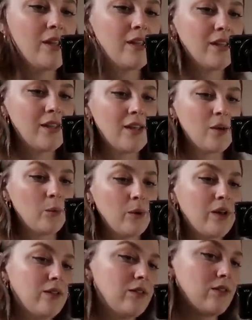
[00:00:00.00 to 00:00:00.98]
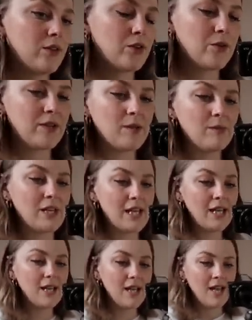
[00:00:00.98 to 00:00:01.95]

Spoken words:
here with the cream knit,